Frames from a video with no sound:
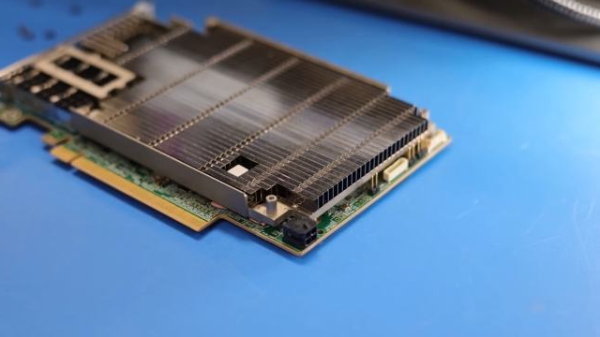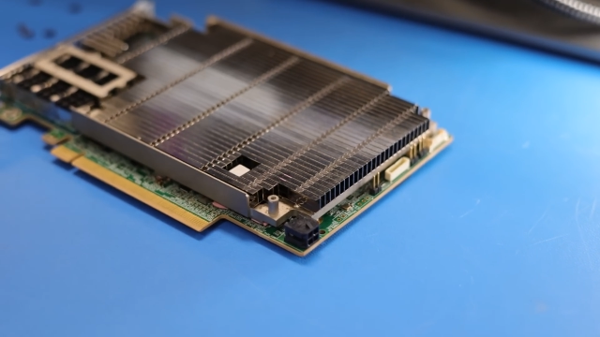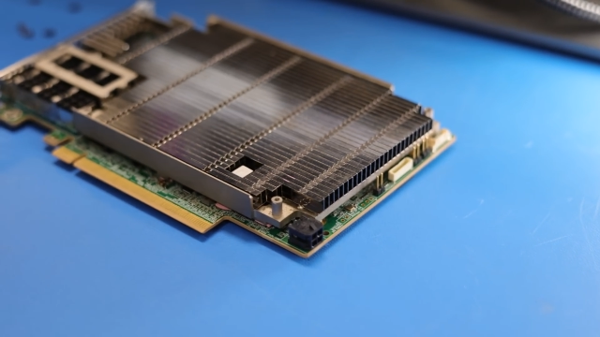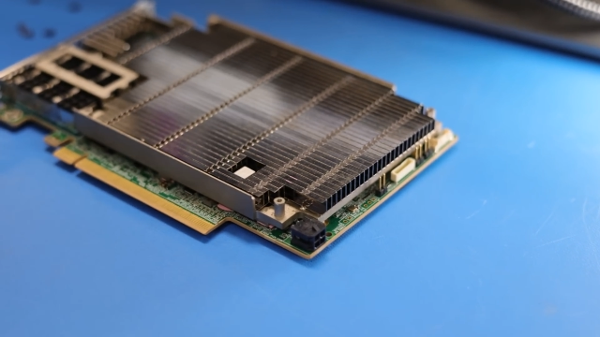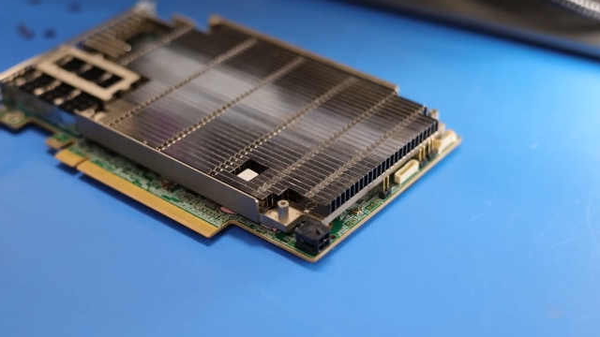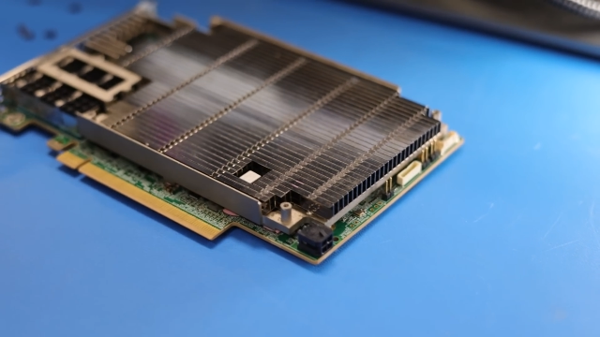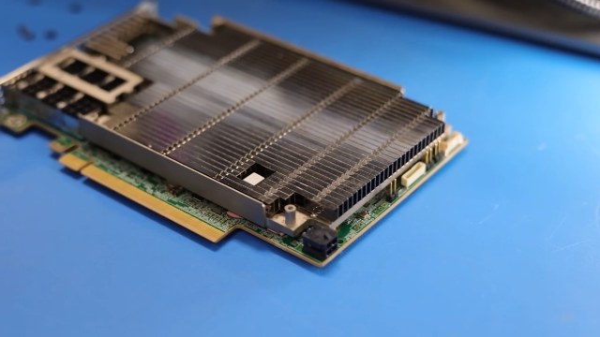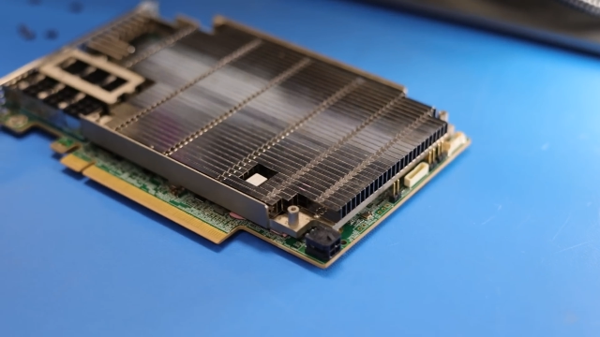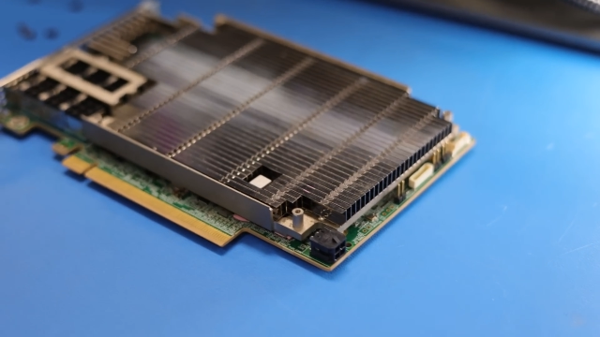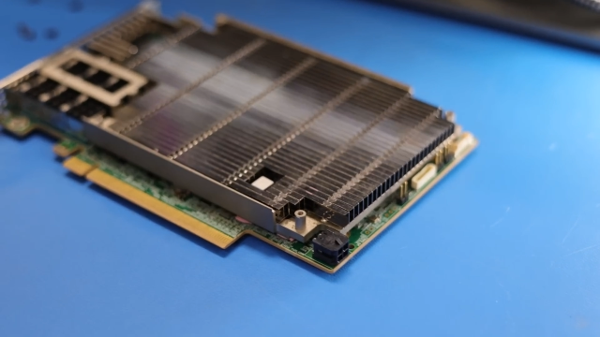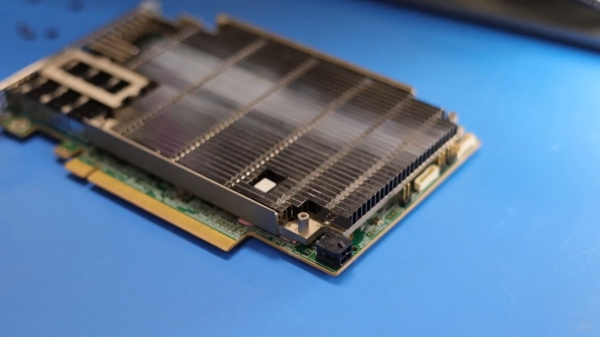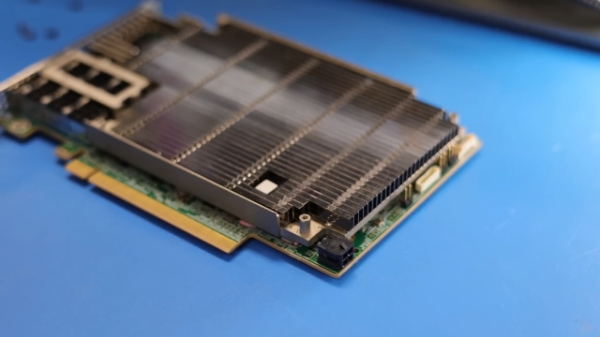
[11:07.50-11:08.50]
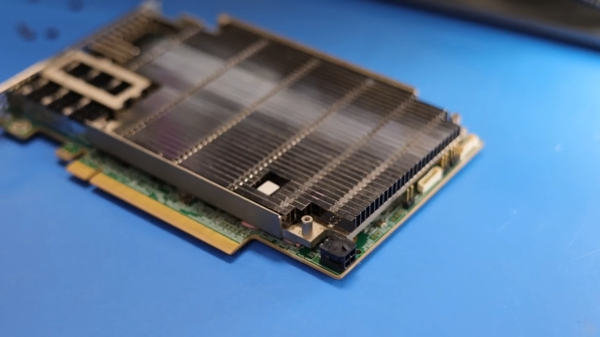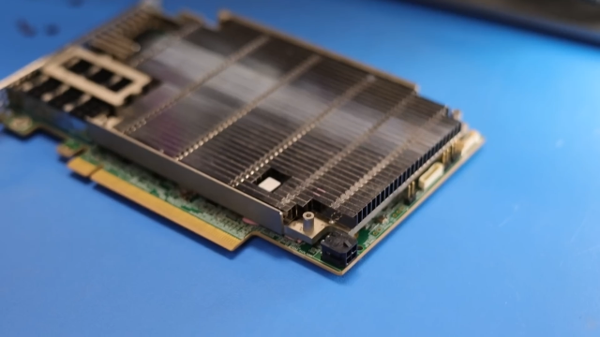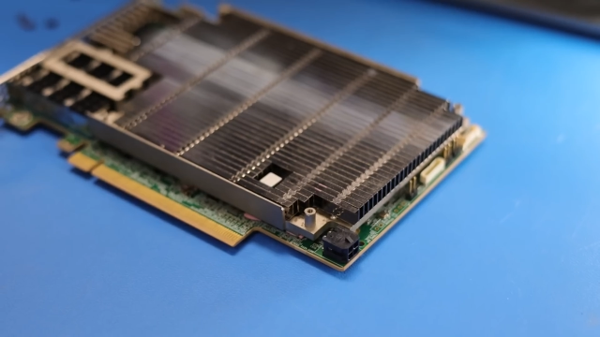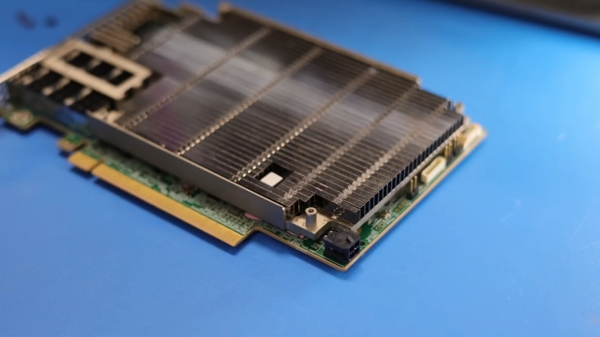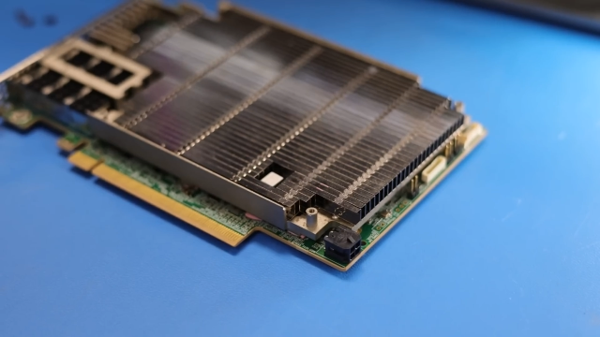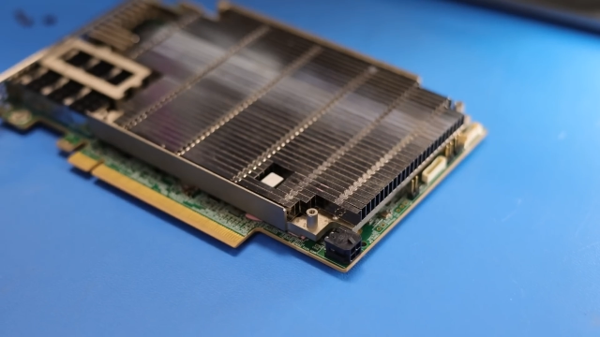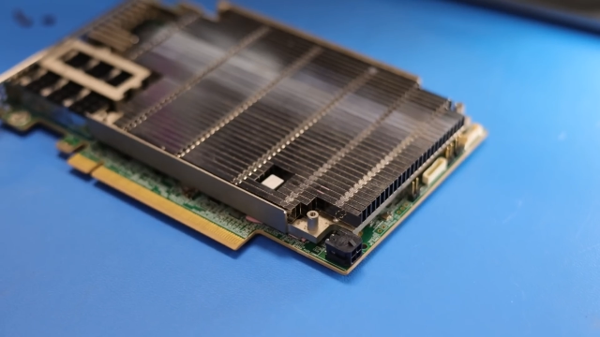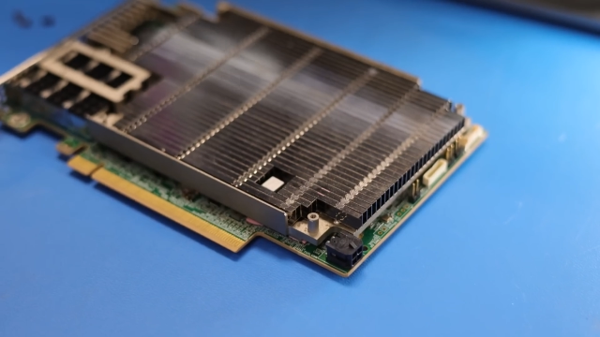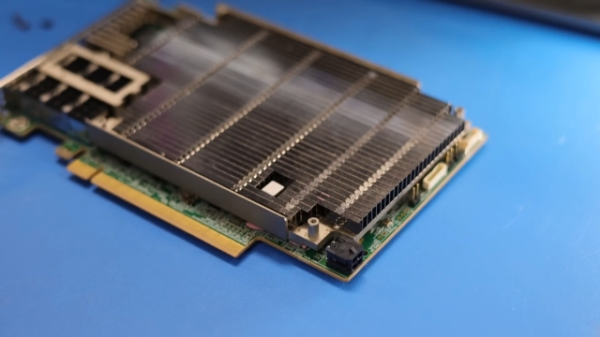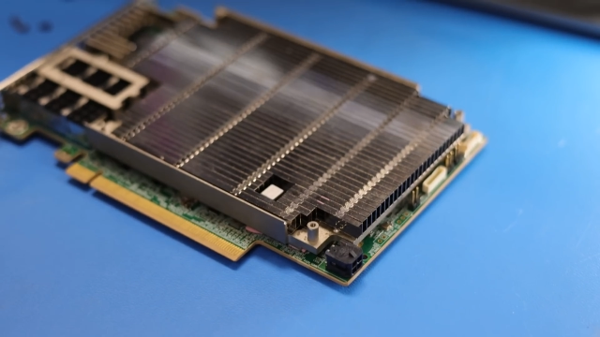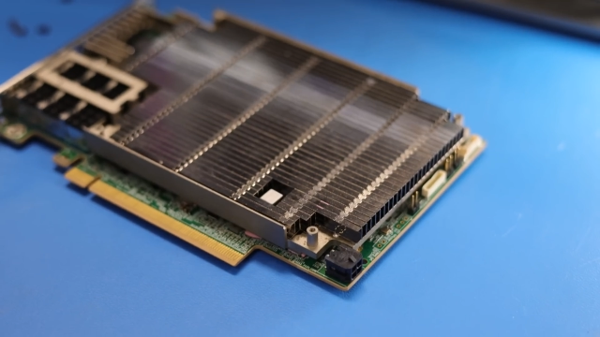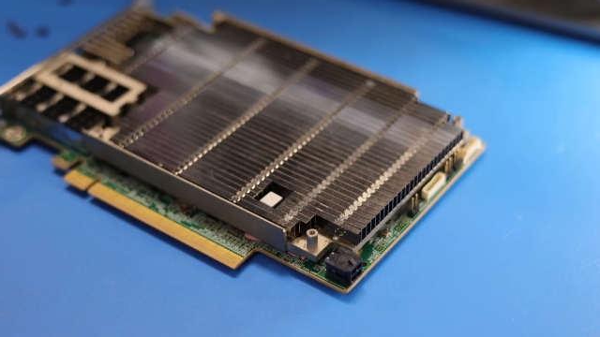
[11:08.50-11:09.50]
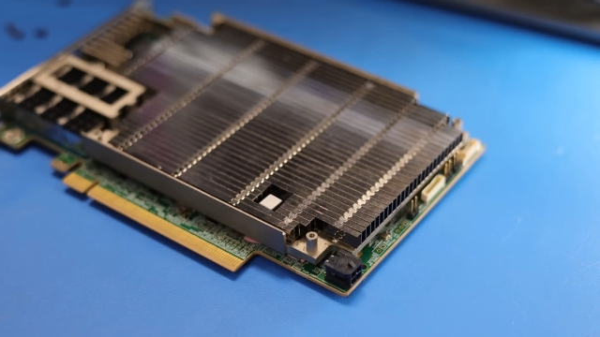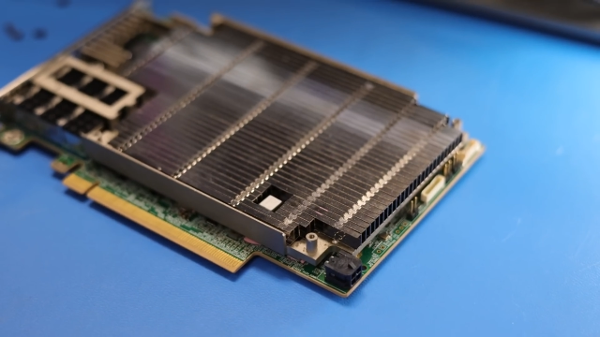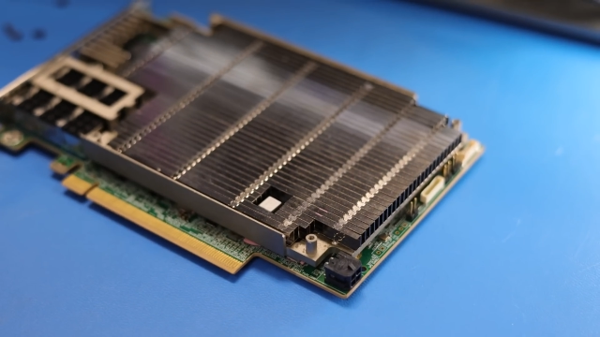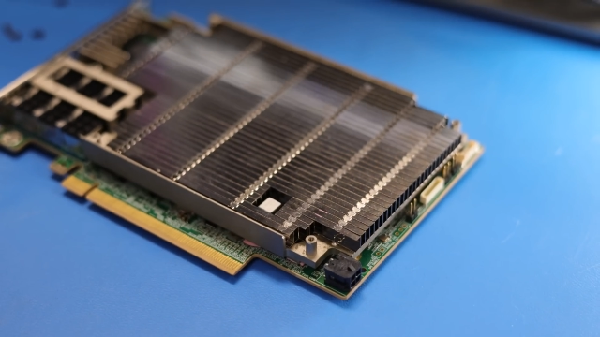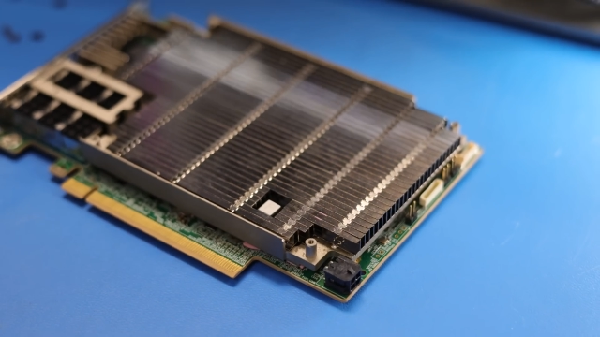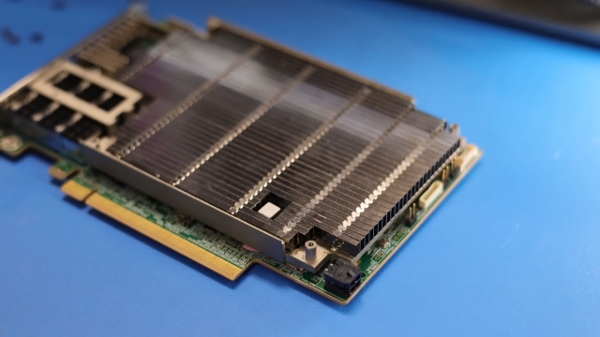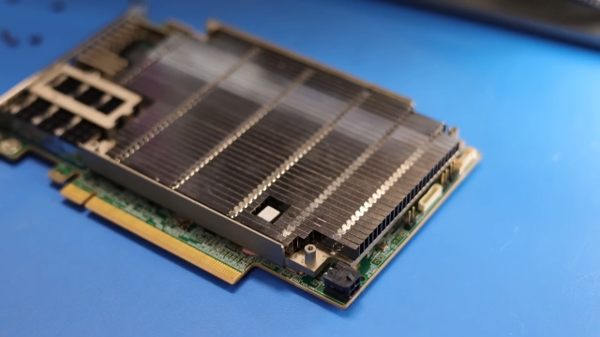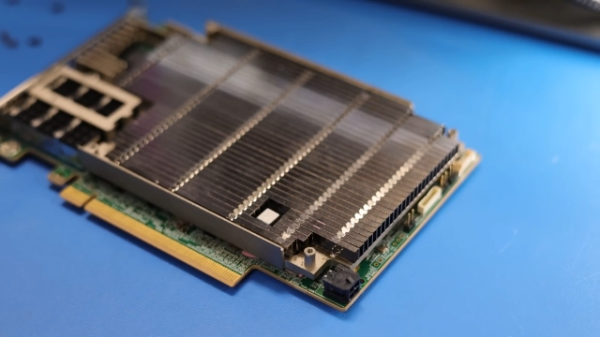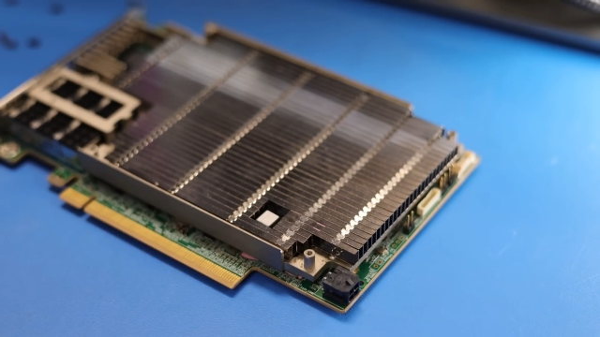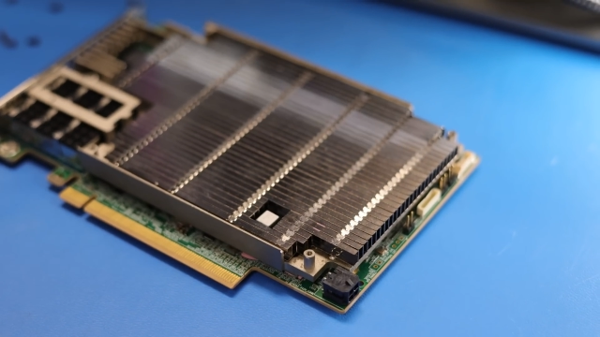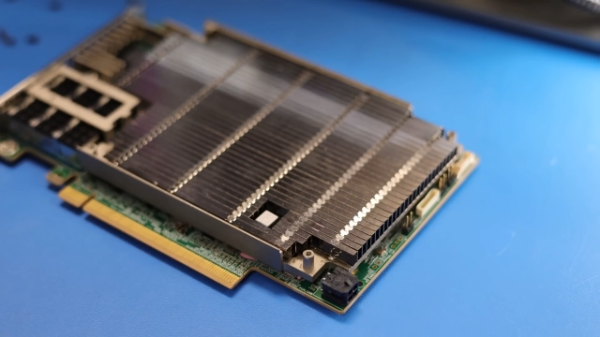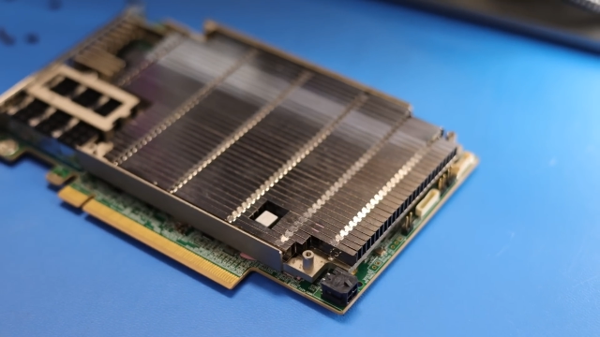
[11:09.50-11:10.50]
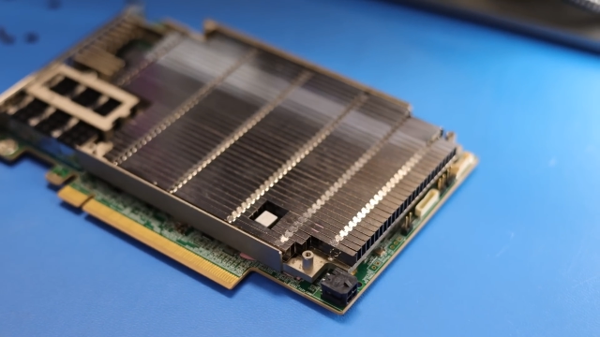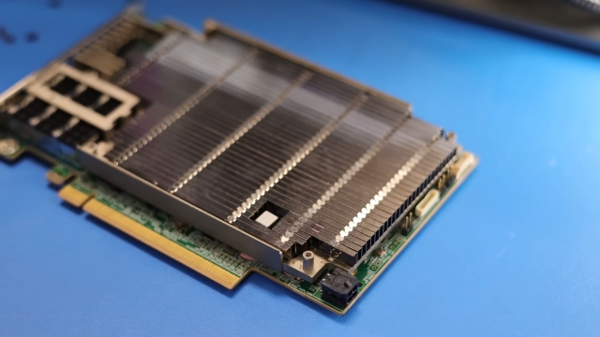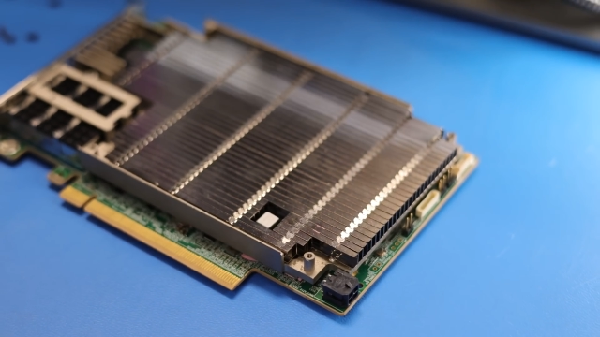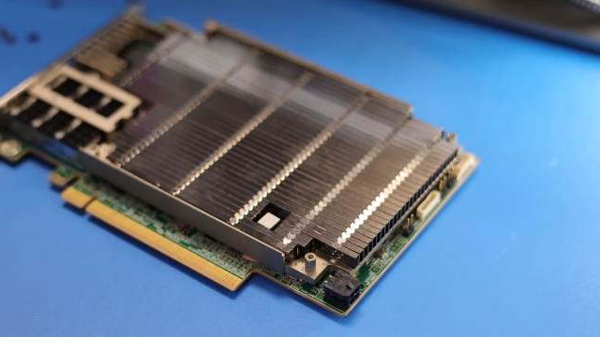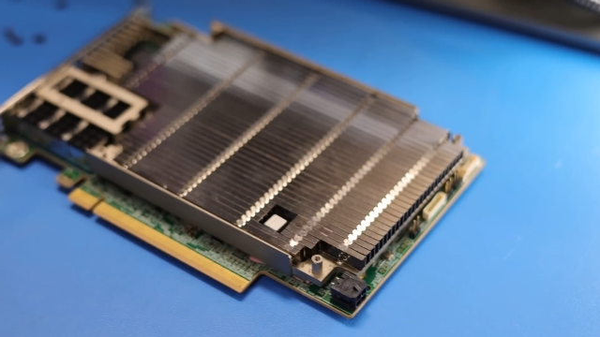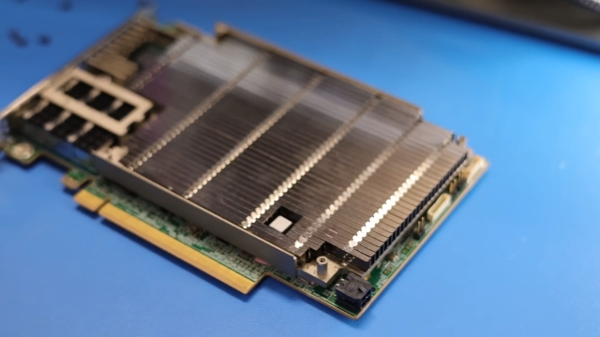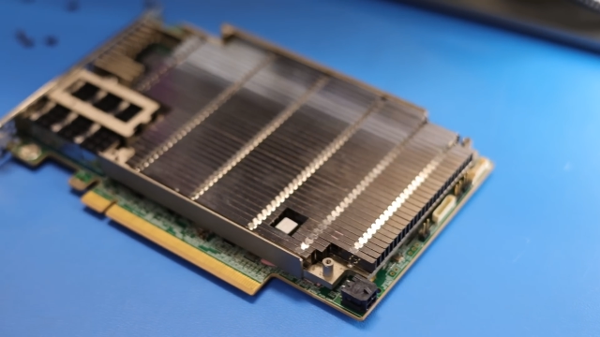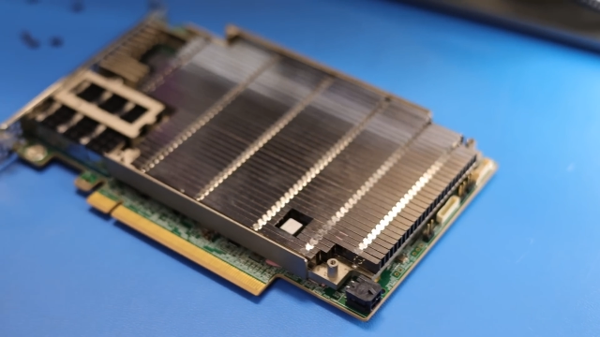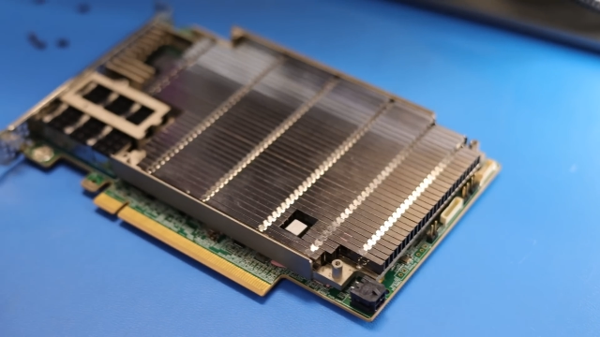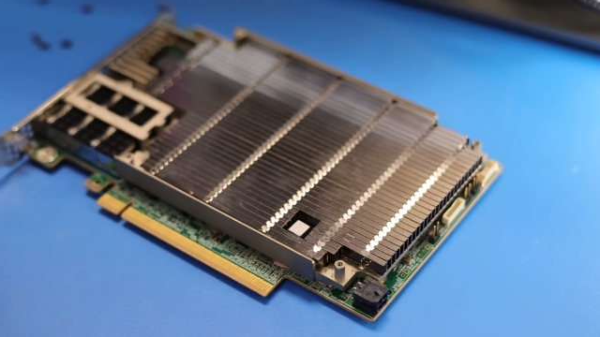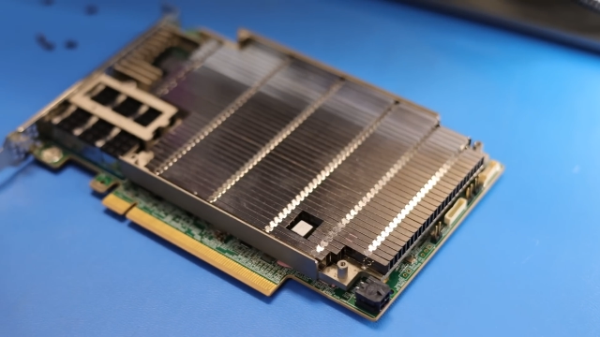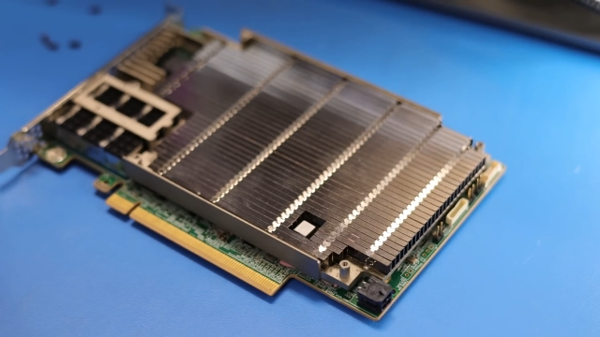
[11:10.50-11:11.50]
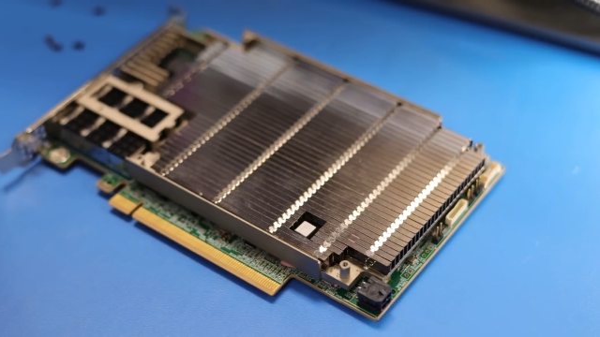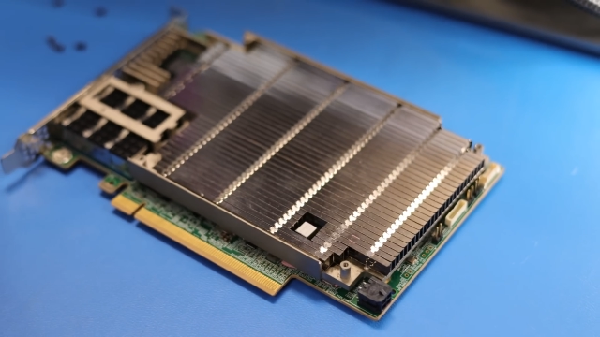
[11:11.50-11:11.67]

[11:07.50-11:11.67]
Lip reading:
Nobody's mouth can be seen.